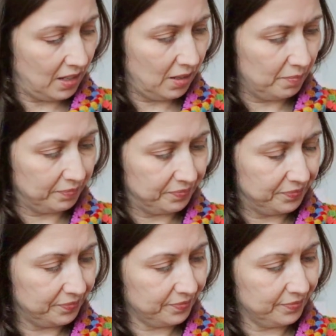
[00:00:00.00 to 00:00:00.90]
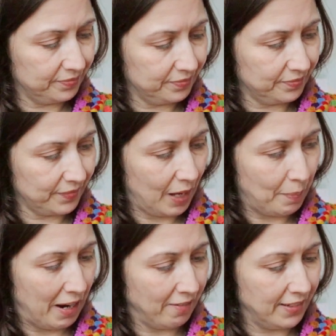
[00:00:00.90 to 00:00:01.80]

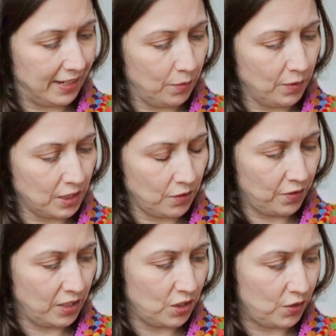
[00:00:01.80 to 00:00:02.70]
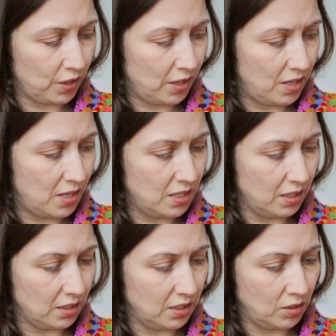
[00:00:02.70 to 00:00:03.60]
apparently once I've finished
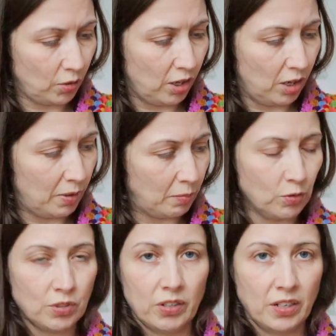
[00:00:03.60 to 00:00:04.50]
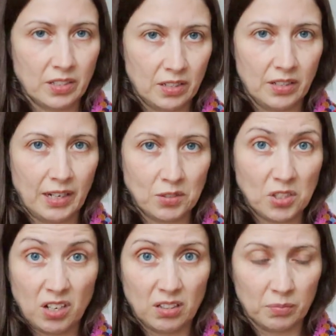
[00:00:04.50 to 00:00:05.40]
knitting this sock up, I'm also going to learn how to
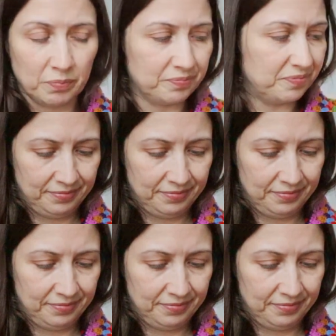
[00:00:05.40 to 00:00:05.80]
darn them.